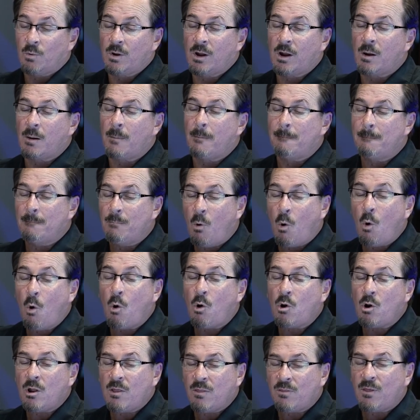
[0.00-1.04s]
we are
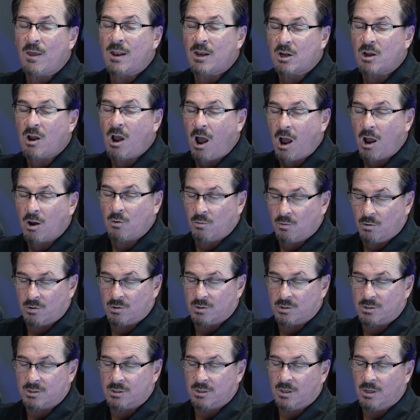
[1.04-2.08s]
more than
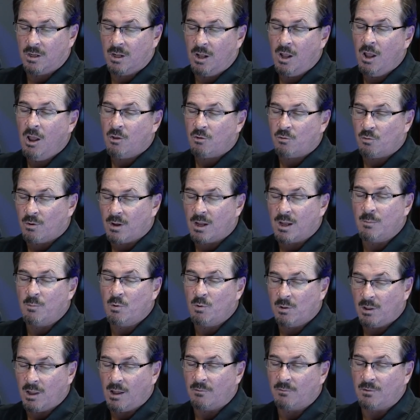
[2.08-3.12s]
conquerors through him
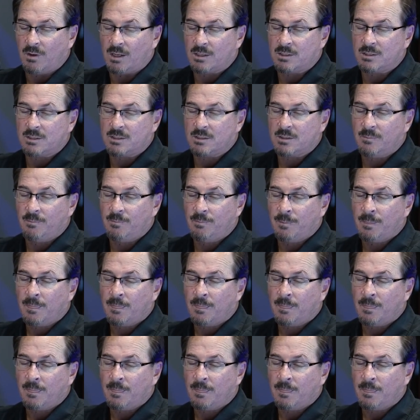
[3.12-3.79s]
who loved us.